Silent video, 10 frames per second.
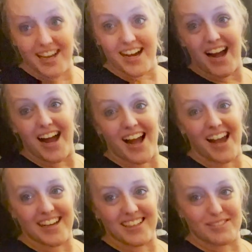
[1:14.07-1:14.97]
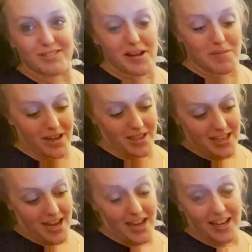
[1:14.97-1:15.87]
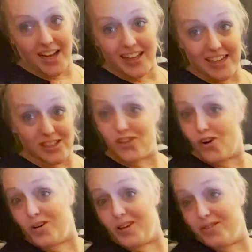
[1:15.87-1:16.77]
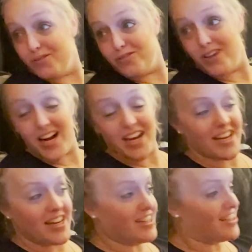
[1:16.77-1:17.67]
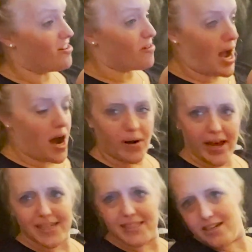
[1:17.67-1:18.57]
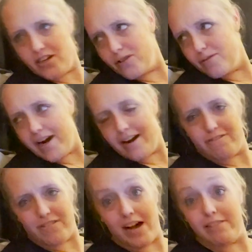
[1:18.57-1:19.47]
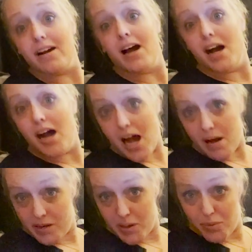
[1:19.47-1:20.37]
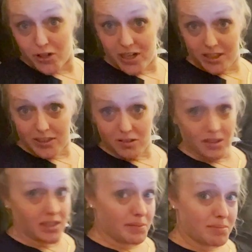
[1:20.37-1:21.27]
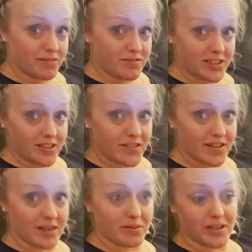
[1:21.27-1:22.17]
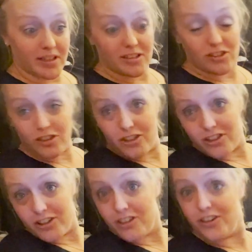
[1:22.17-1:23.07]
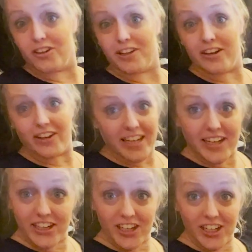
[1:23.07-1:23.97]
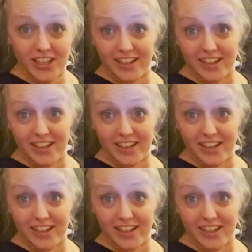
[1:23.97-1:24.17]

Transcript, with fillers: couch. And it's funny because I got like totally ready to go out, had dinner right at 5. I'm going to put in a little clip of dinner that we took earlier here.